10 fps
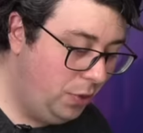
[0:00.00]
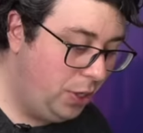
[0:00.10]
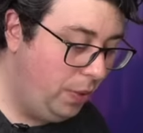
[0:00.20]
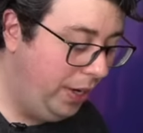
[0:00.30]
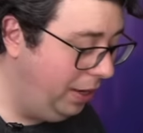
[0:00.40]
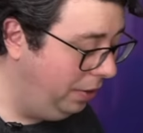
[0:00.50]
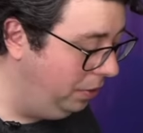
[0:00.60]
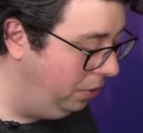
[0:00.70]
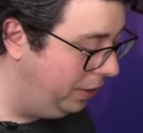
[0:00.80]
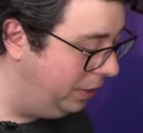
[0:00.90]
So we get a
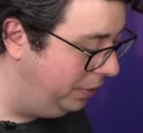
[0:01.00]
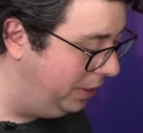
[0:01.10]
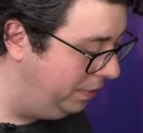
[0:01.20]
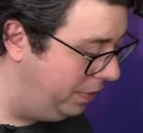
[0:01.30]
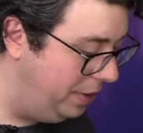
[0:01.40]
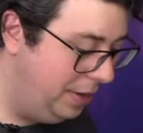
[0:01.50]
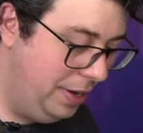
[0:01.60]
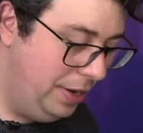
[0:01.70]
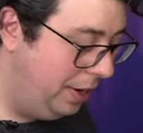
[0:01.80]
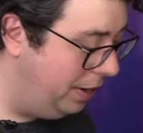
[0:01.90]
good look at all the different
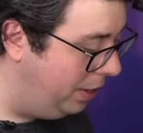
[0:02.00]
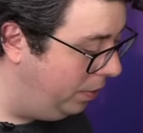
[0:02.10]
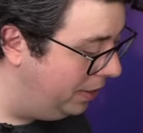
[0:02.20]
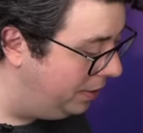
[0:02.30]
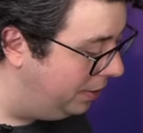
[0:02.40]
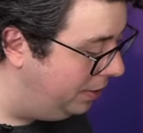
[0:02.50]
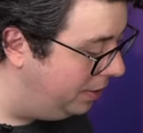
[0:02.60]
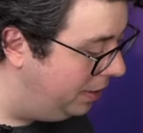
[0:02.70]
iOS's.